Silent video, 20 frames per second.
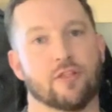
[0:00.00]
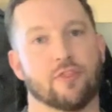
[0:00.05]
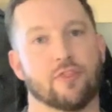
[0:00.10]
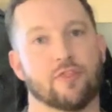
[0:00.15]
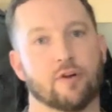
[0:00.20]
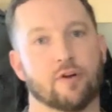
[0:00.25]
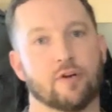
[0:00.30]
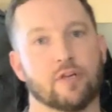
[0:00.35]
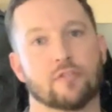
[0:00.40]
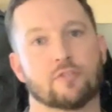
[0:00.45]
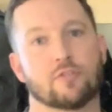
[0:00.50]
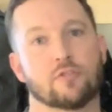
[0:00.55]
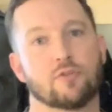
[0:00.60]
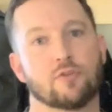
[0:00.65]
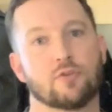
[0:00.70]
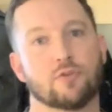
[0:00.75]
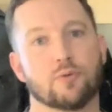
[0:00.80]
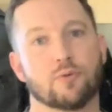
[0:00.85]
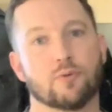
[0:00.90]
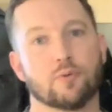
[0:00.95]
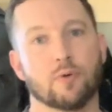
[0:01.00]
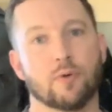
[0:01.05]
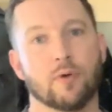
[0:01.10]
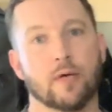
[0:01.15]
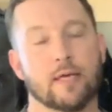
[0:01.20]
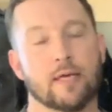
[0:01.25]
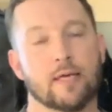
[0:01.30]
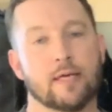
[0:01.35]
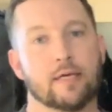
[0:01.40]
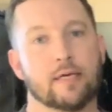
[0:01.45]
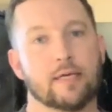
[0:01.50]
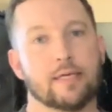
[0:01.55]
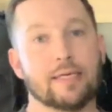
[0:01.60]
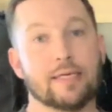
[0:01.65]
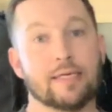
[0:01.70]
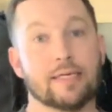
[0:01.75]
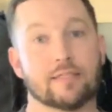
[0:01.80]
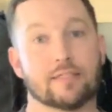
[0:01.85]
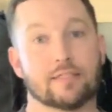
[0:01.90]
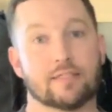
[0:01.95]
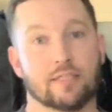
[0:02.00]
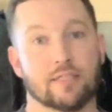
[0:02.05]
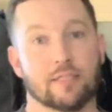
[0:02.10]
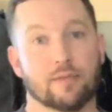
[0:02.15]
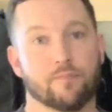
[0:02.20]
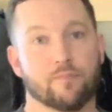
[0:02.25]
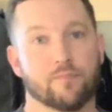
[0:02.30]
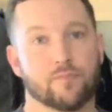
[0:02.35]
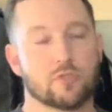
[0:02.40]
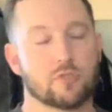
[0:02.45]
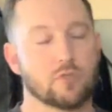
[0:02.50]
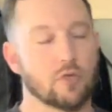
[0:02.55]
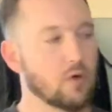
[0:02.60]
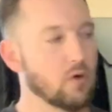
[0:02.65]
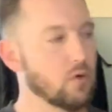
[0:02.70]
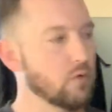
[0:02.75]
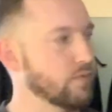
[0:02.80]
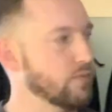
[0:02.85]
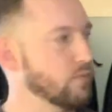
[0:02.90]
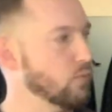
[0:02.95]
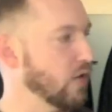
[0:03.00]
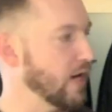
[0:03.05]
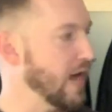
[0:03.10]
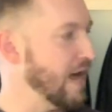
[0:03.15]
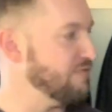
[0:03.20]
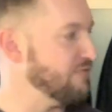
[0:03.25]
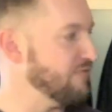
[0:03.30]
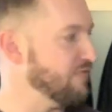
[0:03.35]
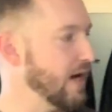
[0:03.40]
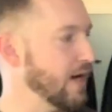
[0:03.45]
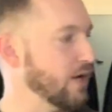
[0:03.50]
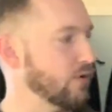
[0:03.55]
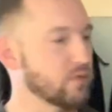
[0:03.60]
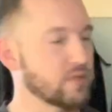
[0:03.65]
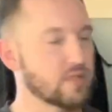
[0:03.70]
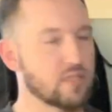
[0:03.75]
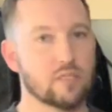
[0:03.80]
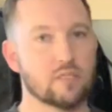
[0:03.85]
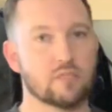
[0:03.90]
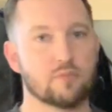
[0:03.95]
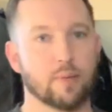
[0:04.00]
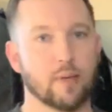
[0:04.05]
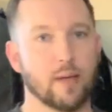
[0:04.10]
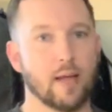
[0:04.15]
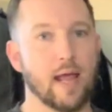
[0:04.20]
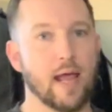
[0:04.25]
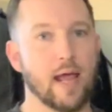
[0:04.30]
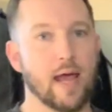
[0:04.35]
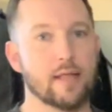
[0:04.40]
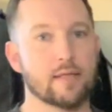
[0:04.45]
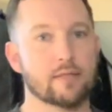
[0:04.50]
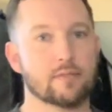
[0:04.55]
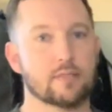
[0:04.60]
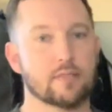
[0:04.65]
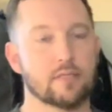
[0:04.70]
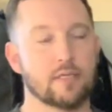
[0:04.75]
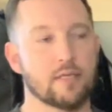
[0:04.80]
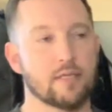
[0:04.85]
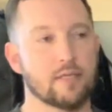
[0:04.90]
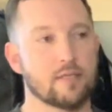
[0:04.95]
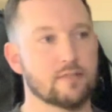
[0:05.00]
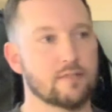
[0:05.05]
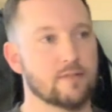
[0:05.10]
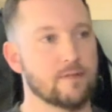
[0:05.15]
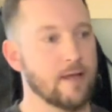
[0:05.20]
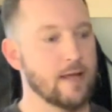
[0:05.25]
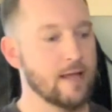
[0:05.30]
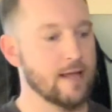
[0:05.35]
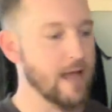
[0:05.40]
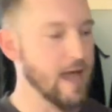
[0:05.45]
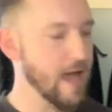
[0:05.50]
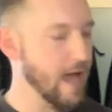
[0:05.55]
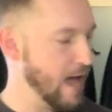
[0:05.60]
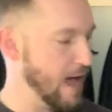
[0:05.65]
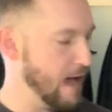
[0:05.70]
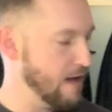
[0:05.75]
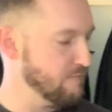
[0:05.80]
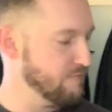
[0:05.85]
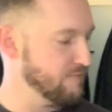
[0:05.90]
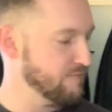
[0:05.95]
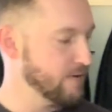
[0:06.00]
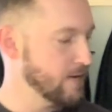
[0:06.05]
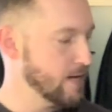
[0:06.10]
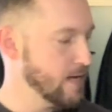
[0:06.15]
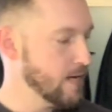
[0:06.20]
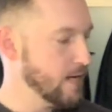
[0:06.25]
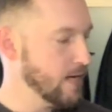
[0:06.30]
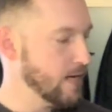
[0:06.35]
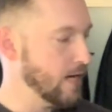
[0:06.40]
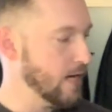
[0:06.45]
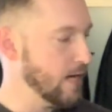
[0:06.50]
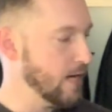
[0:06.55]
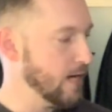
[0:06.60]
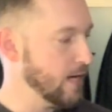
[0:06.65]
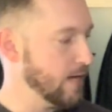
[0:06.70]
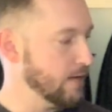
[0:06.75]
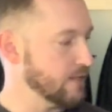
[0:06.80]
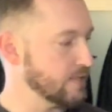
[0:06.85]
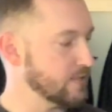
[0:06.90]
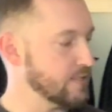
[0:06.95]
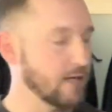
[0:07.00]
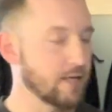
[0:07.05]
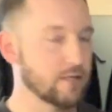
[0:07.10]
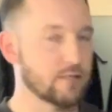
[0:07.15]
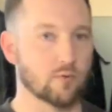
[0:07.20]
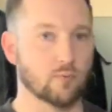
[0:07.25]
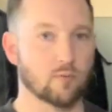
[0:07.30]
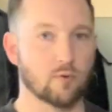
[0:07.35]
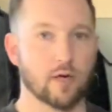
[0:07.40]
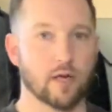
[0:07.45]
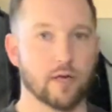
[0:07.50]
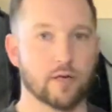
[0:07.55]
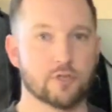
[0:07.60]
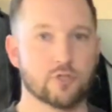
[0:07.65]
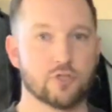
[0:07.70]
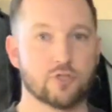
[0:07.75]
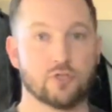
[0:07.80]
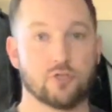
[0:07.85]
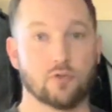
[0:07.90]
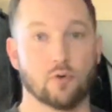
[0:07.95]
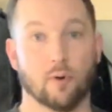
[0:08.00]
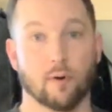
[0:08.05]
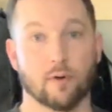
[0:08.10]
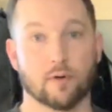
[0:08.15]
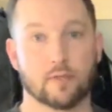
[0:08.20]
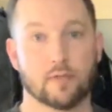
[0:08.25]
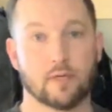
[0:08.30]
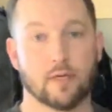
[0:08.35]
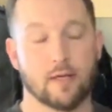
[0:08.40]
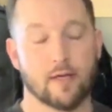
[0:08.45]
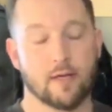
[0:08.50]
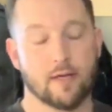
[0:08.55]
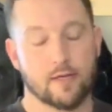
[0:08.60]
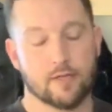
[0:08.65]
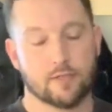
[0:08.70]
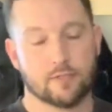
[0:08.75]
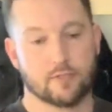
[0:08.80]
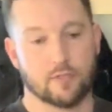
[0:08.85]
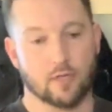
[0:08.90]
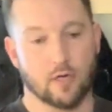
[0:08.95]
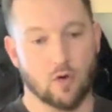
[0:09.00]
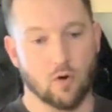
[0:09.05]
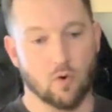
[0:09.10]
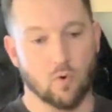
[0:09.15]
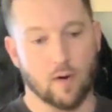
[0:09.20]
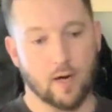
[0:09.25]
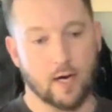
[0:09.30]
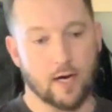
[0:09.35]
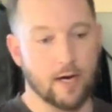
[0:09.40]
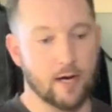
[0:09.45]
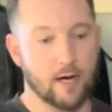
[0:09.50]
a 32 inseam. So what I've found with these pants is they tend to run short. So